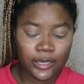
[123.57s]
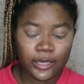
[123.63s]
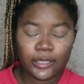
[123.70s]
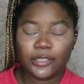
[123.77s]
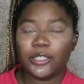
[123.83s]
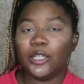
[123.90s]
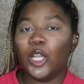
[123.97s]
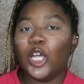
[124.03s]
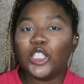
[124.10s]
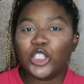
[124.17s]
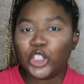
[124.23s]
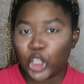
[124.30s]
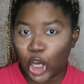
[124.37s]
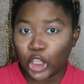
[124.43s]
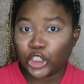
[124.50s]
It's a little
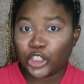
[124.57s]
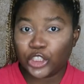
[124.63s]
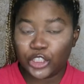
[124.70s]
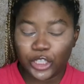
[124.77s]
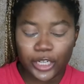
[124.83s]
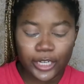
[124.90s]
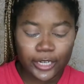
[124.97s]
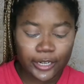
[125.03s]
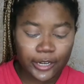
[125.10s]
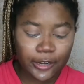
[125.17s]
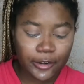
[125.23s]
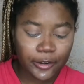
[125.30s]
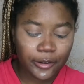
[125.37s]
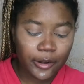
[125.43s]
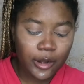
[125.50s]
dusty in
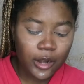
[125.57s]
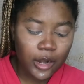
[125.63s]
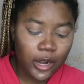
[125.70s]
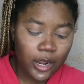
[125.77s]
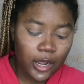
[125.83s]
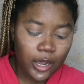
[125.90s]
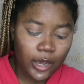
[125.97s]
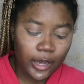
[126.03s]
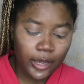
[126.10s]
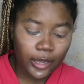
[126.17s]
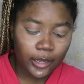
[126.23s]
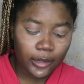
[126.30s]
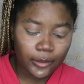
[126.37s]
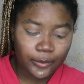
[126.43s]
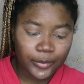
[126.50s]
here,
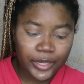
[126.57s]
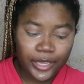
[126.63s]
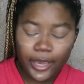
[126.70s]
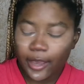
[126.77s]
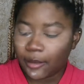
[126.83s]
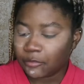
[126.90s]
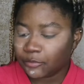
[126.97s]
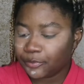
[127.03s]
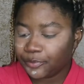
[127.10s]
but yeah.